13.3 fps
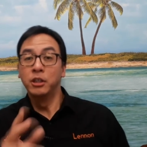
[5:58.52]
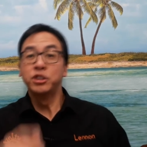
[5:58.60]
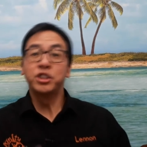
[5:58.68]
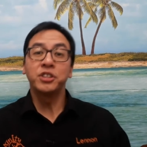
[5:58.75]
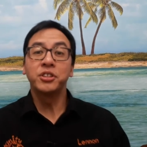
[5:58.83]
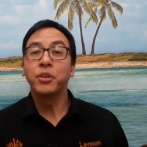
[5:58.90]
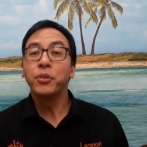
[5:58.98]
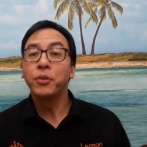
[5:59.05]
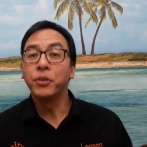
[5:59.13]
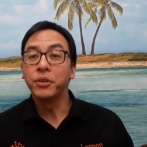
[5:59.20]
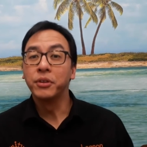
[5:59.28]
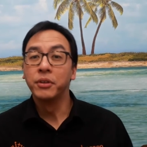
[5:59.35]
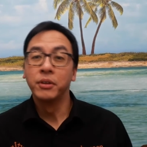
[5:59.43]
Just a
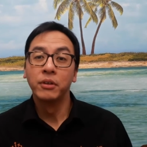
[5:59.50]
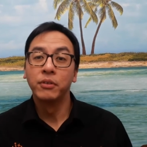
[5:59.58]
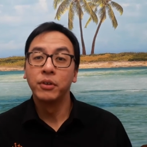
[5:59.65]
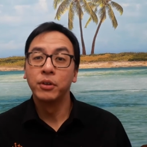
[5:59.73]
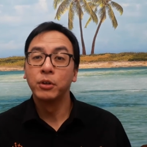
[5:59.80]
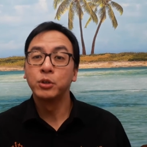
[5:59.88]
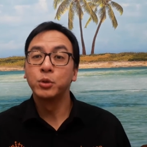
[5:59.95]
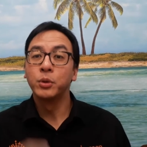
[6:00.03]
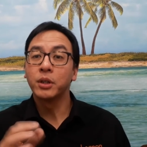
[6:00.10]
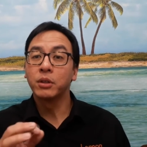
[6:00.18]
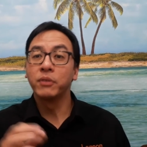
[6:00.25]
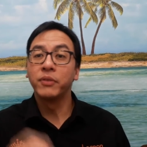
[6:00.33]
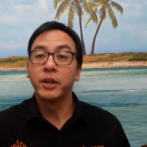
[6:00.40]
thought, for those who
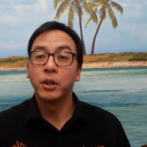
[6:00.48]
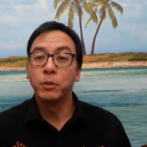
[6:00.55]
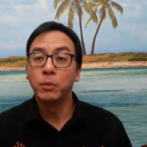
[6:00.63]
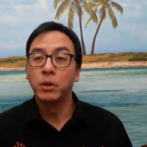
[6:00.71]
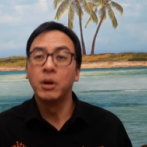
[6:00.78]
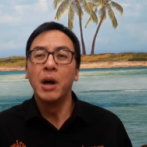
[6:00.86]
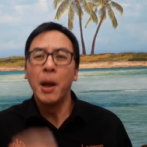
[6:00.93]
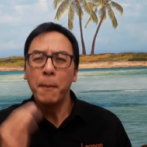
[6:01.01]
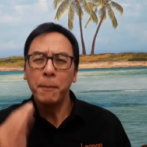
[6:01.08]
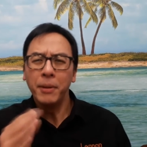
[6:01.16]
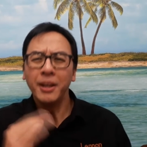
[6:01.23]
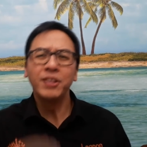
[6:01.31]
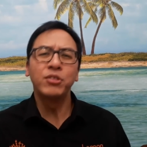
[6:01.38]
like to find out more,
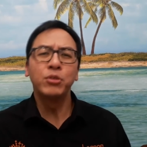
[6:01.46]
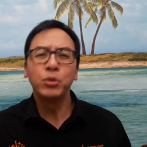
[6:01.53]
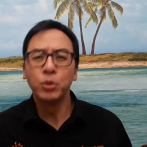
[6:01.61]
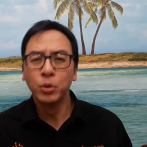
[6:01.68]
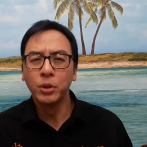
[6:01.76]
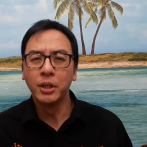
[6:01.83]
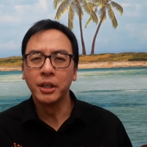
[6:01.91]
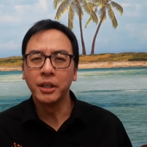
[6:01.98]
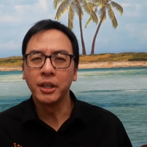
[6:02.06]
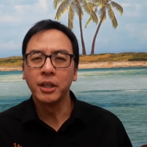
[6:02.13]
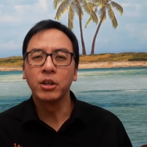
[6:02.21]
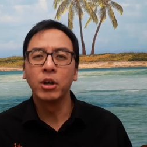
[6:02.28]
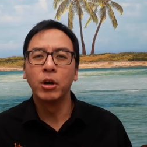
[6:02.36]
please do Google it and